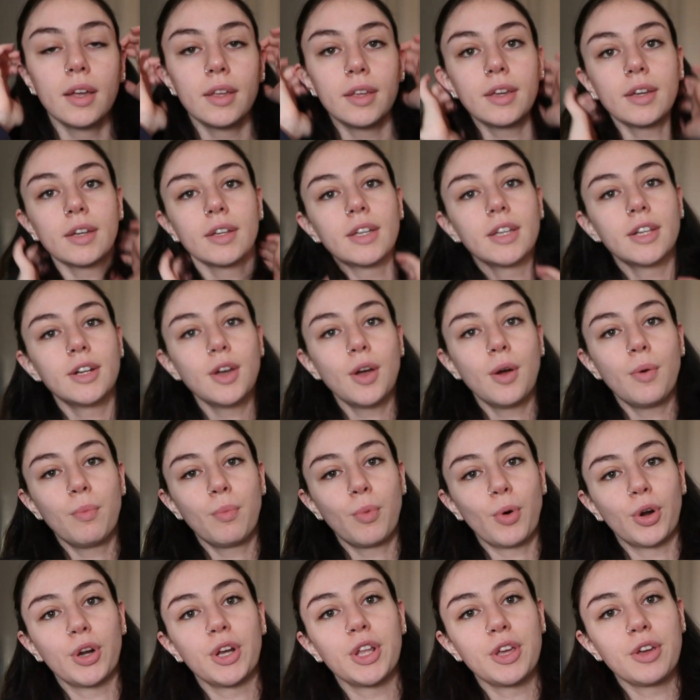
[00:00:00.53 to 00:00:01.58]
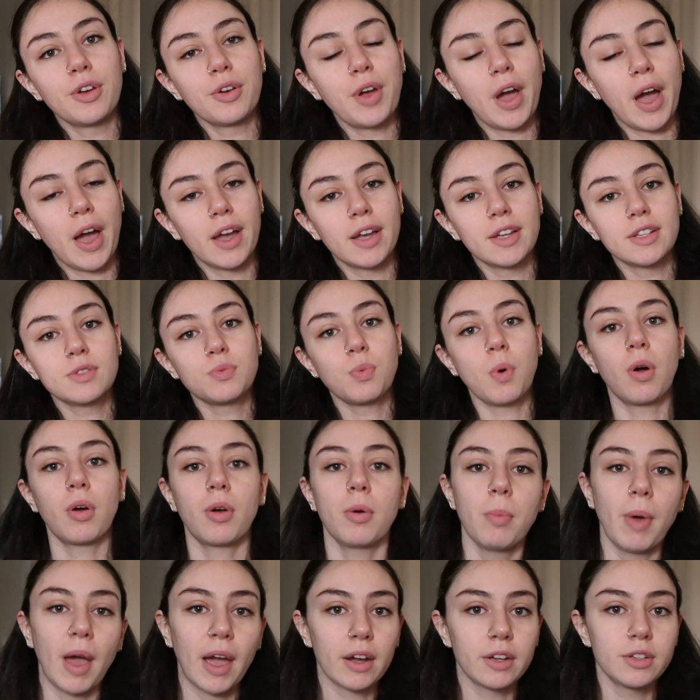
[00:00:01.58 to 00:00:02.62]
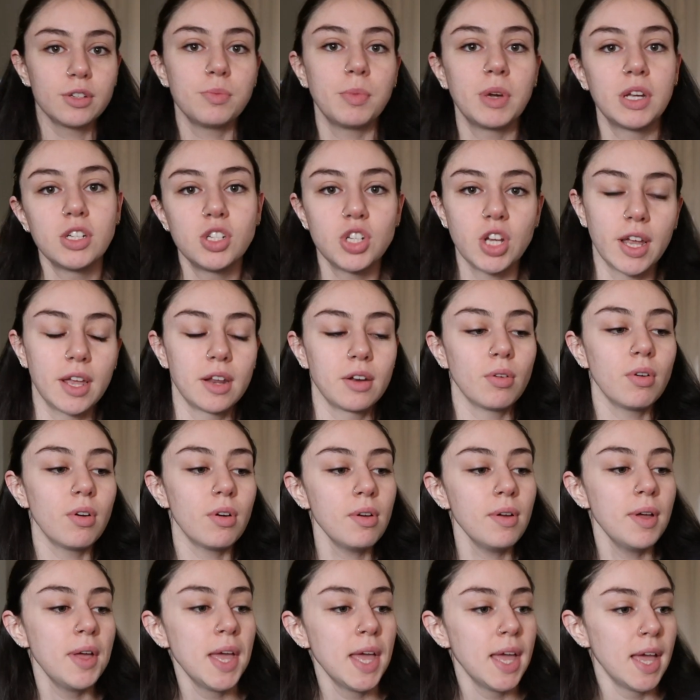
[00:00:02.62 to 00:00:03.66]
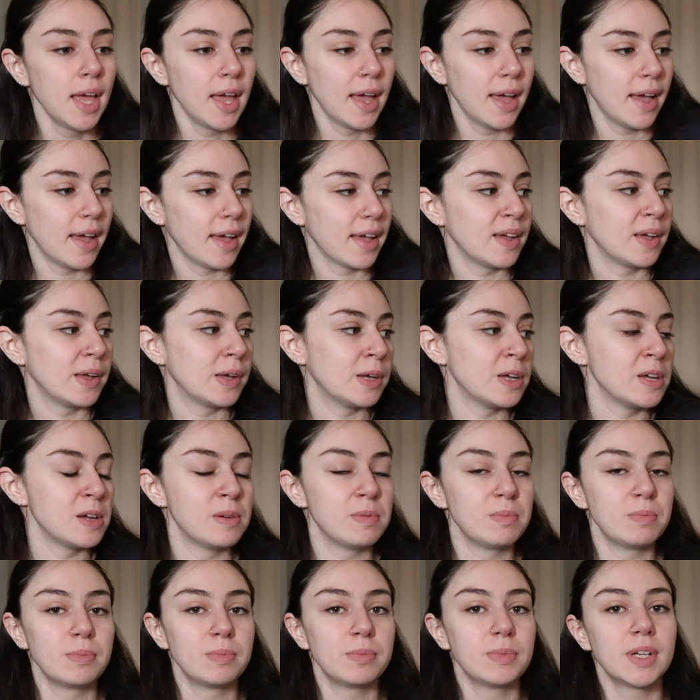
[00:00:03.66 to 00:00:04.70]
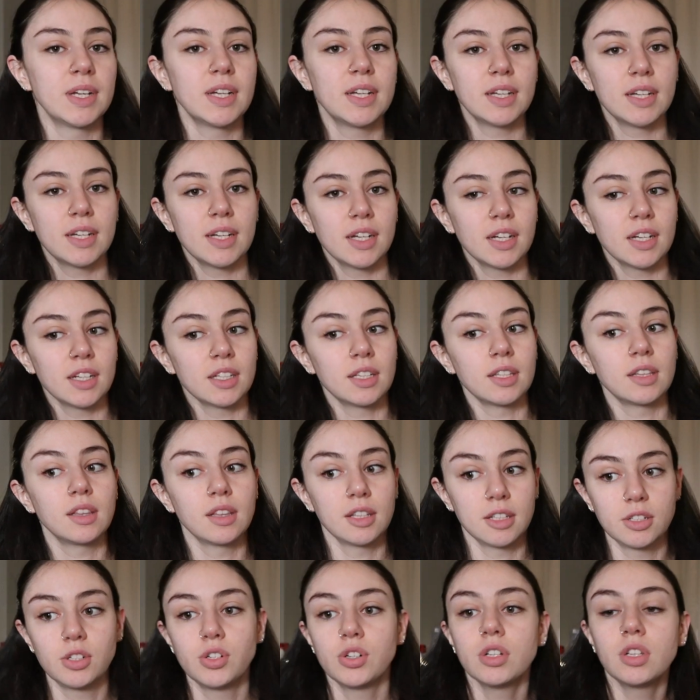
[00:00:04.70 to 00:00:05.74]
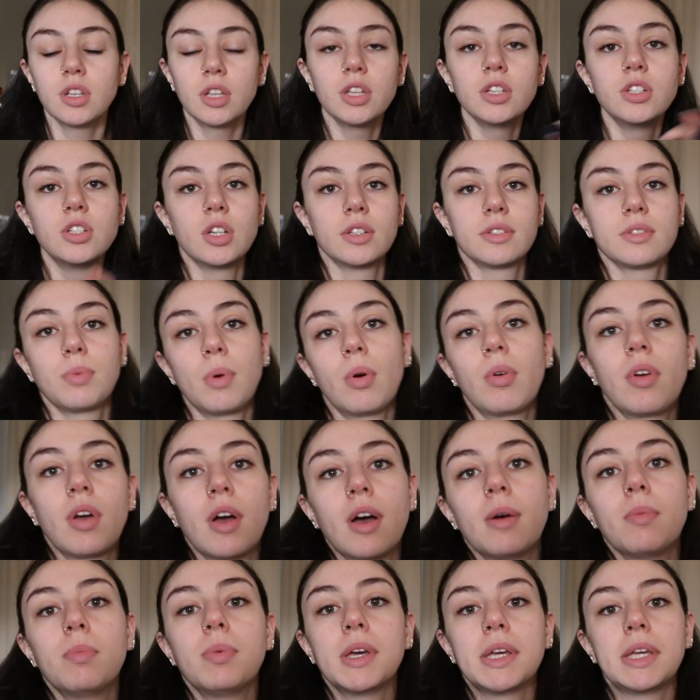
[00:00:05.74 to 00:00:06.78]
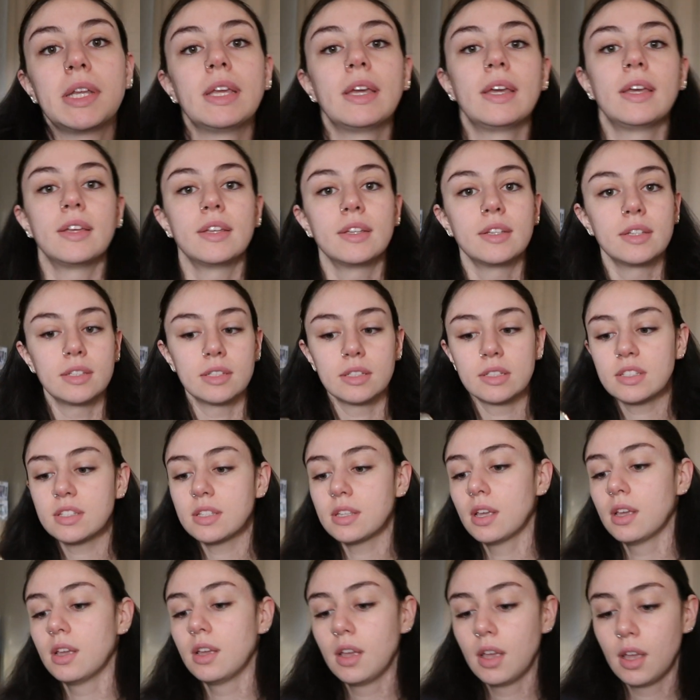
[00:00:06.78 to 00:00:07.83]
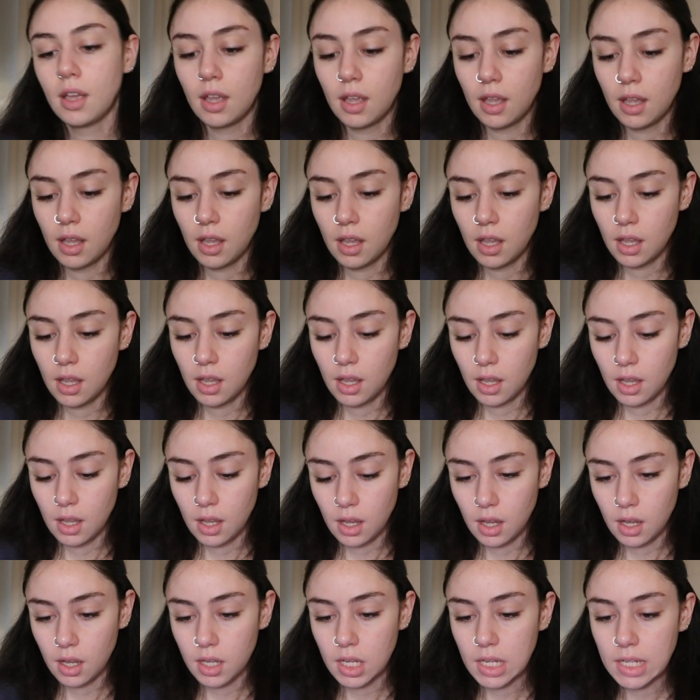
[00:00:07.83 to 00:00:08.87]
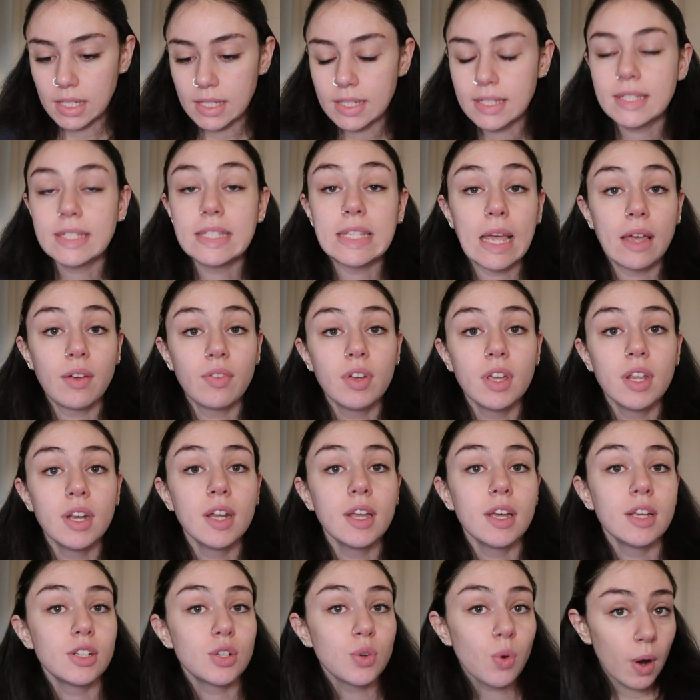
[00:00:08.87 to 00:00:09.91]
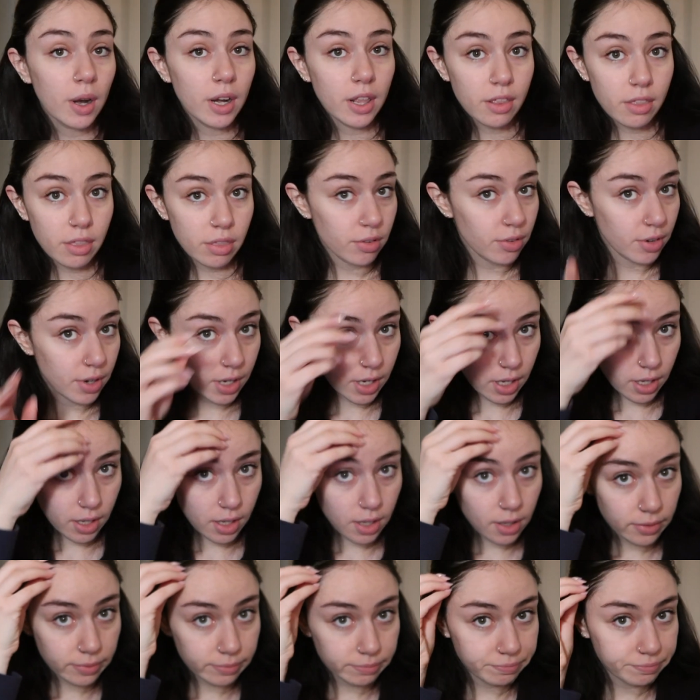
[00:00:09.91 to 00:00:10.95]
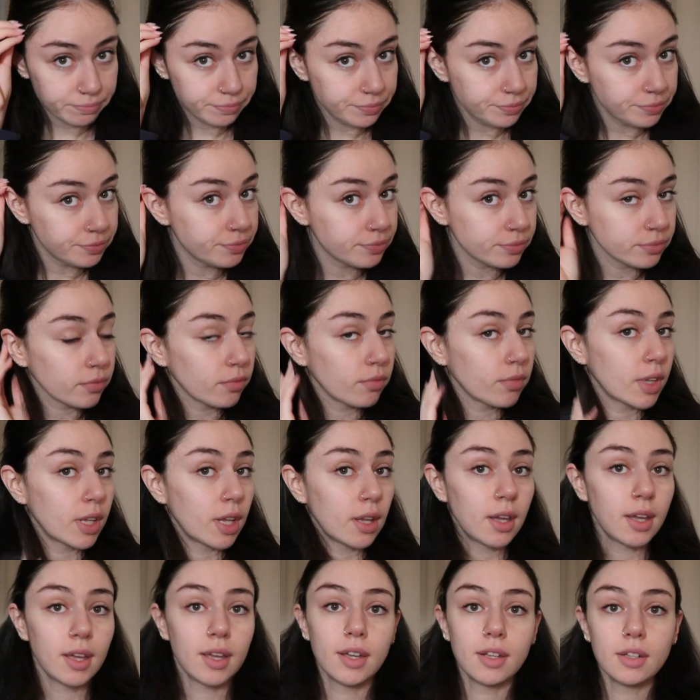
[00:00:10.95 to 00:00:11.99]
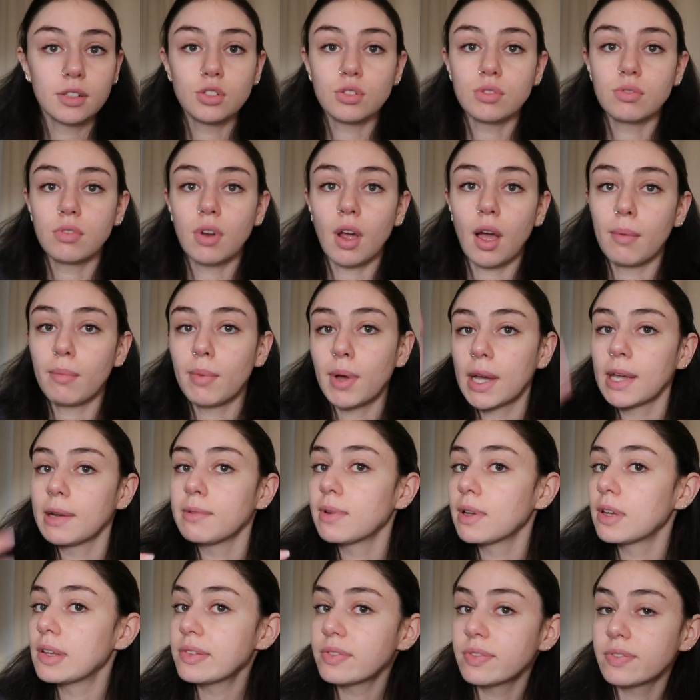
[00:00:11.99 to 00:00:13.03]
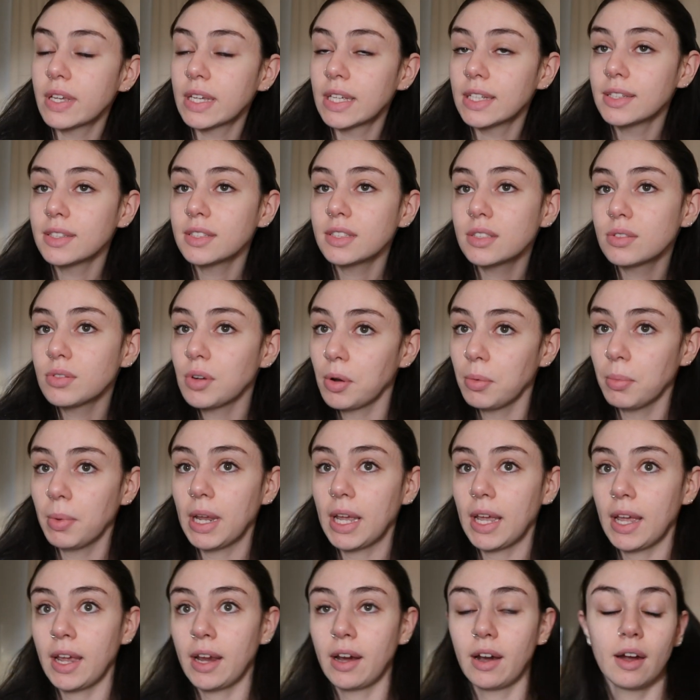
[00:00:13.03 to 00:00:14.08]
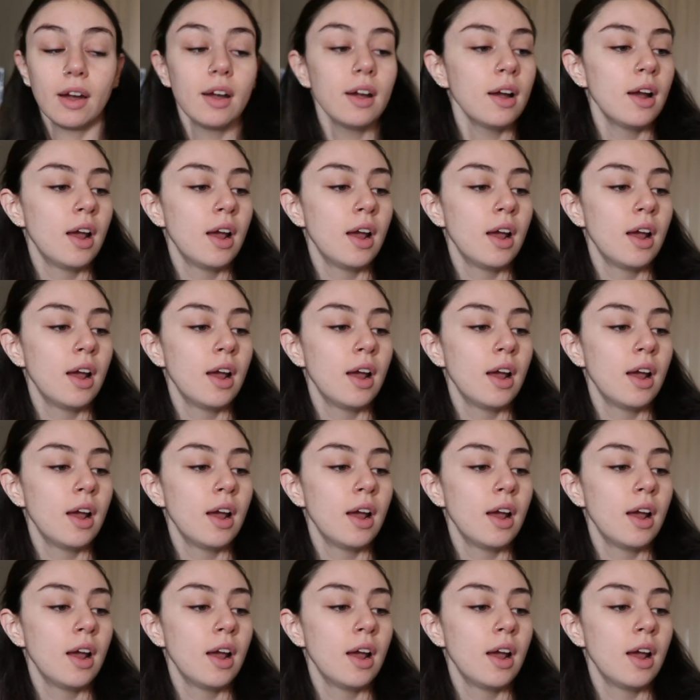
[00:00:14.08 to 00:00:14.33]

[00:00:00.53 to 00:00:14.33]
Good morning, you guys. Welcome back to my channel. I literally just woke up. It is 7:23, and do not mind my face or my hair.